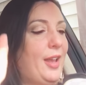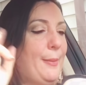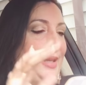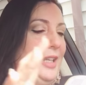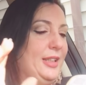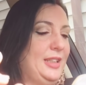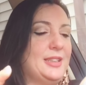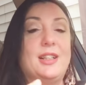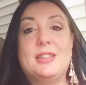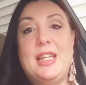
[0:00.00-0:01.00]
Immediately
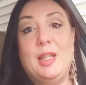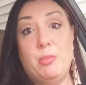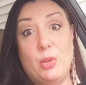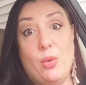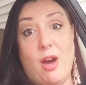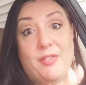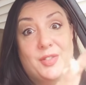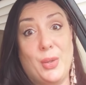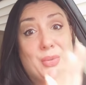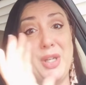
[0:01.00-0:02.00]
started taking blue off.
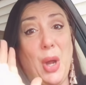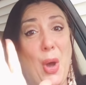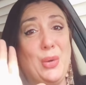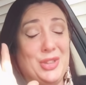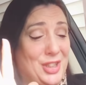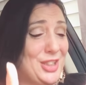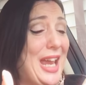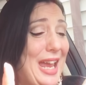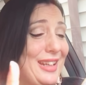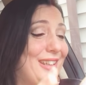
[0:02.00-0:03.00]
So I was like, oh,
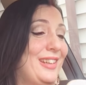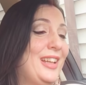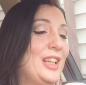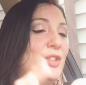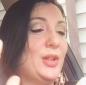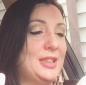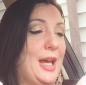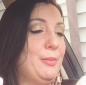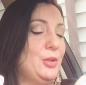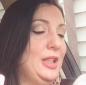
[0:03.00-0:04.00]
so I
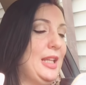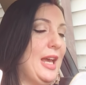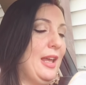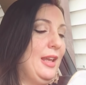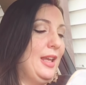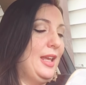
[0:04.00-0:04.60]
stopped doing that.